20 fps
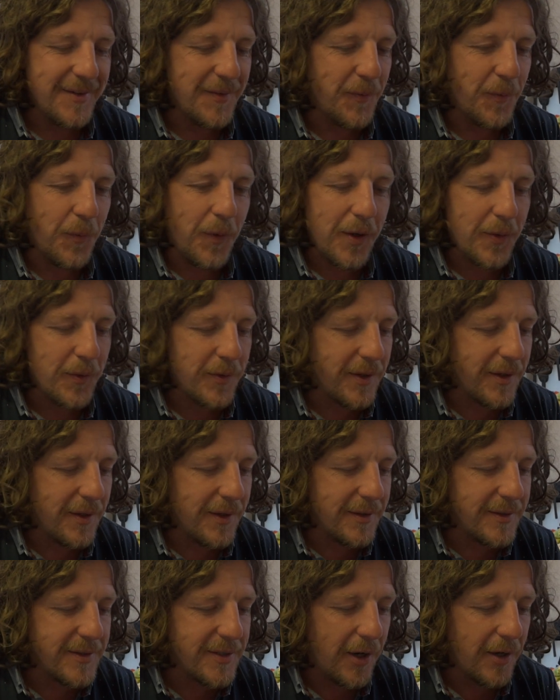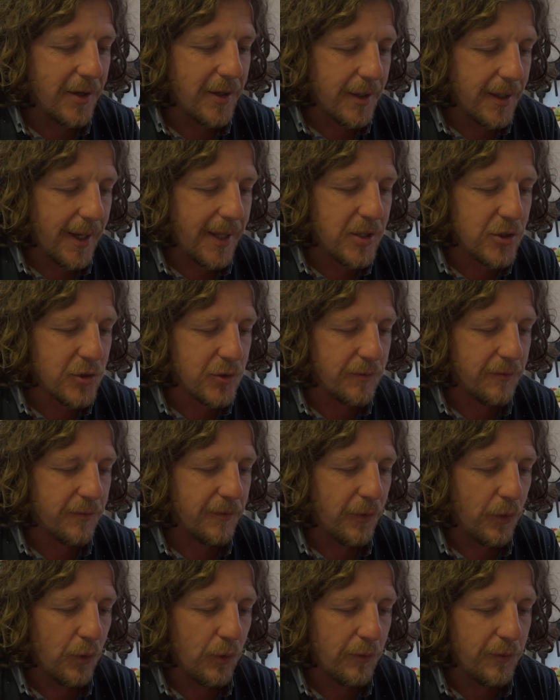why would the entire nation
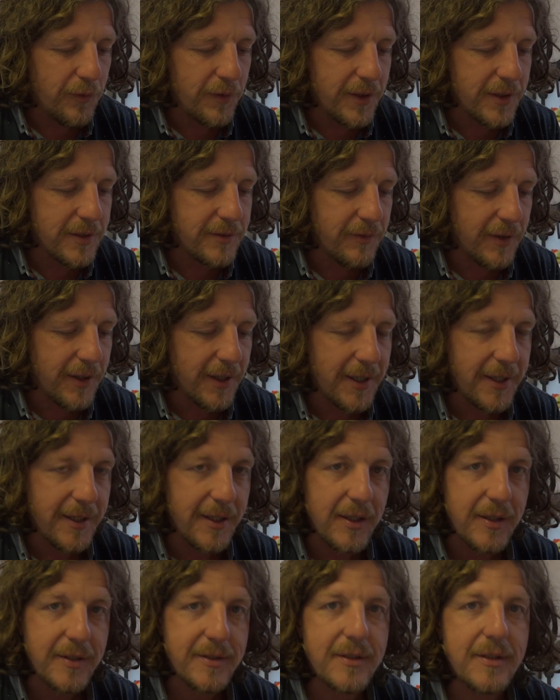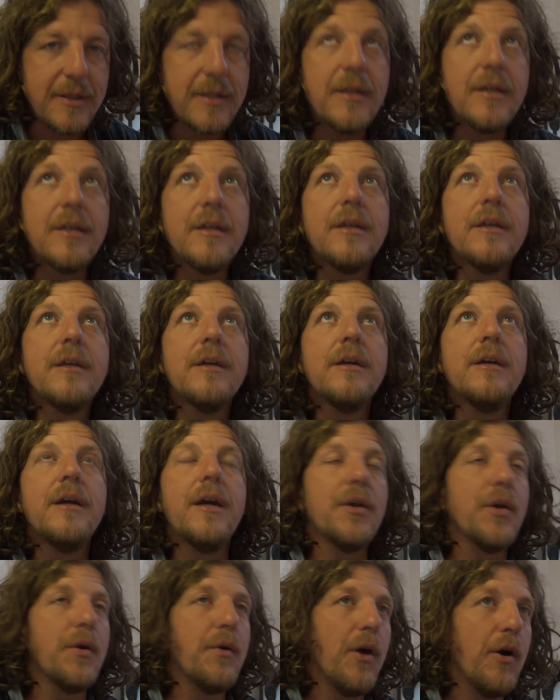fall for this fucking idiot?
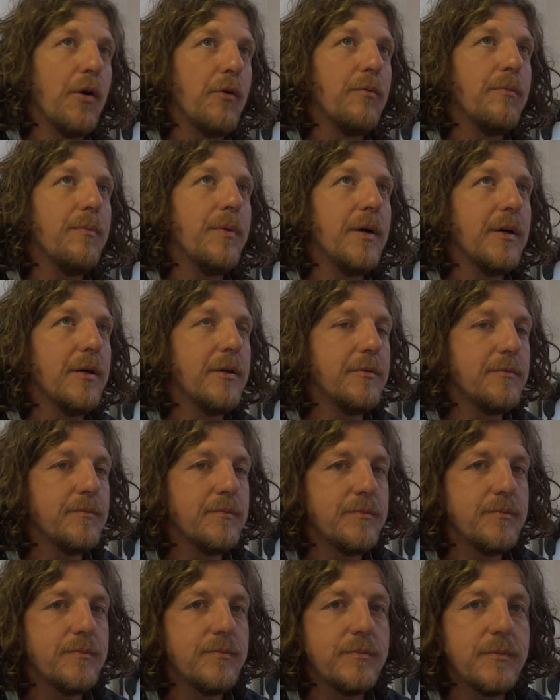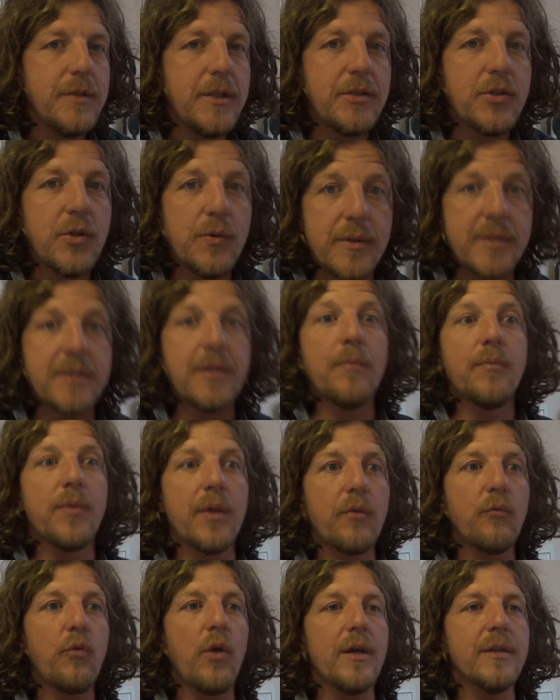I don't know, but he's doing
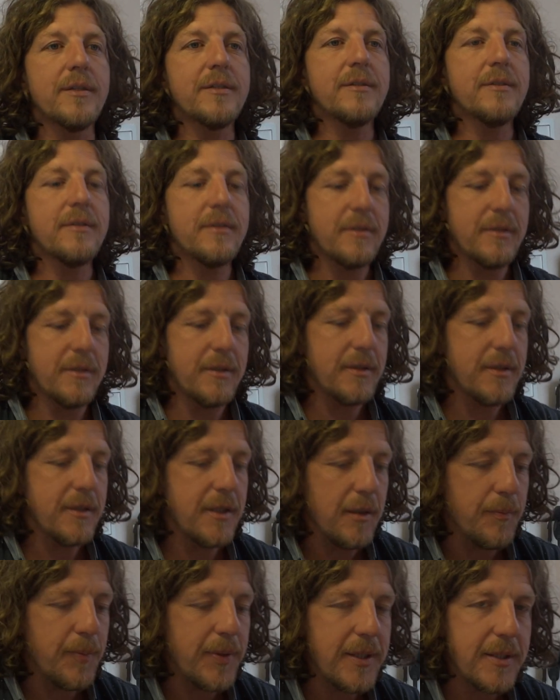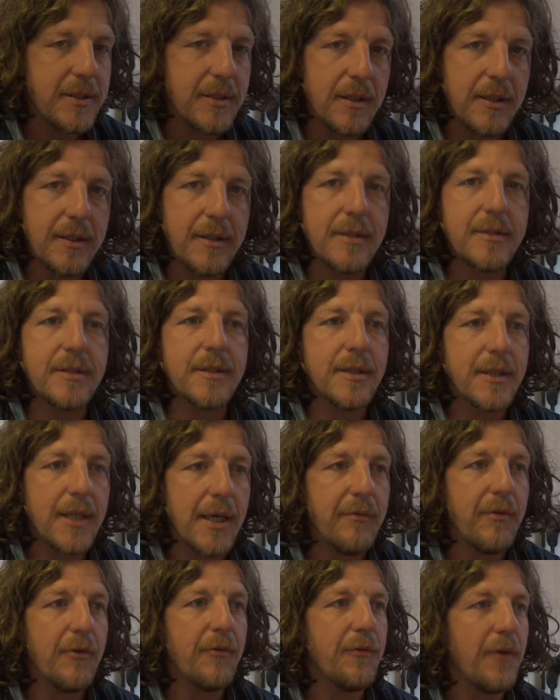something right. He appears like he doesn't
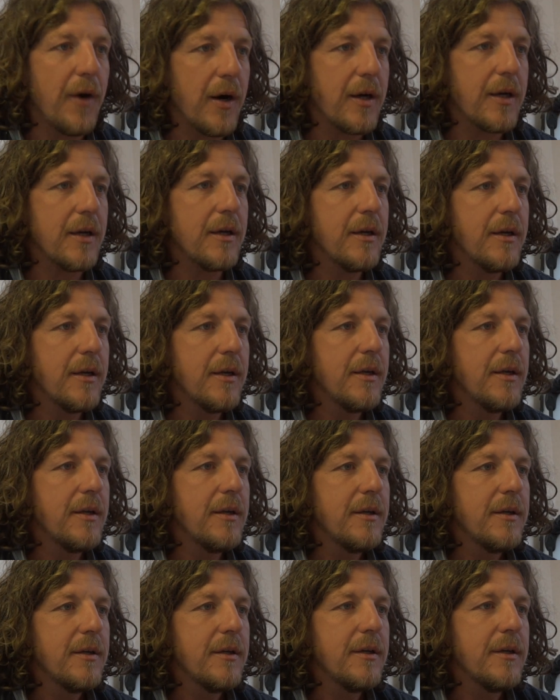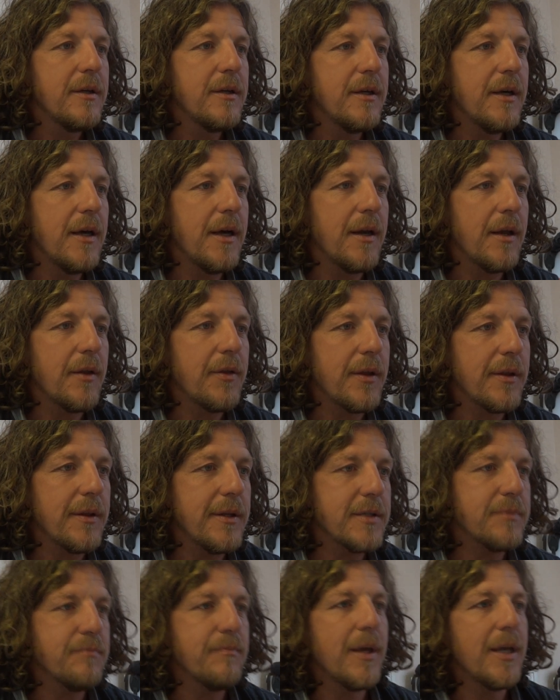give a fuck. And I think
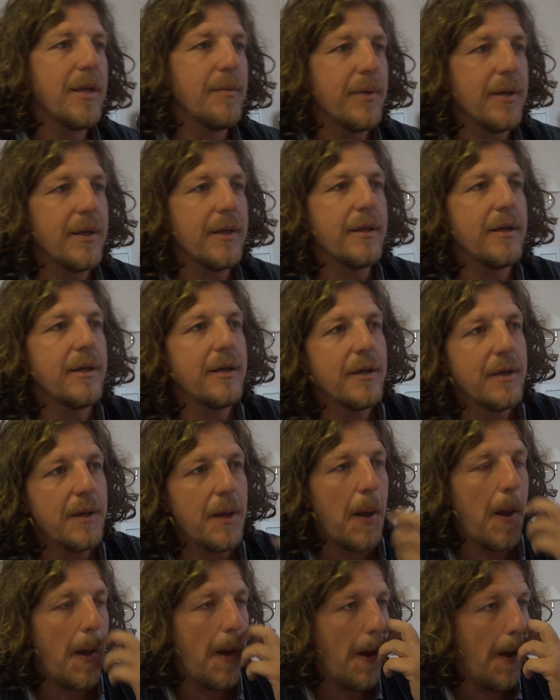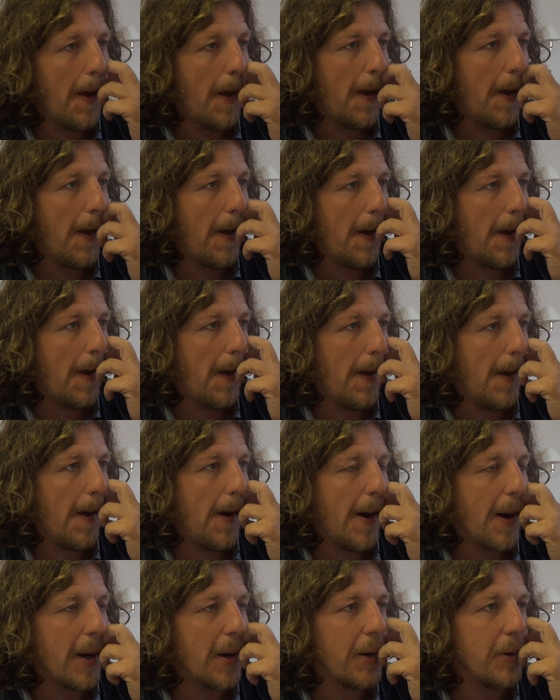this may be...
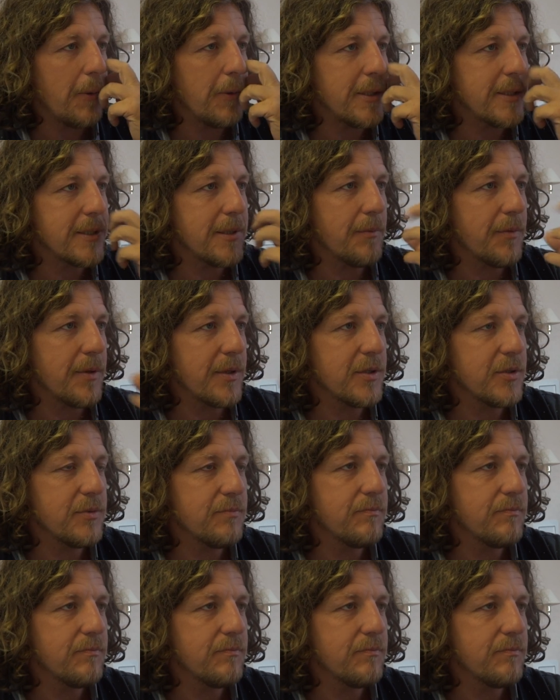I don't know, there's something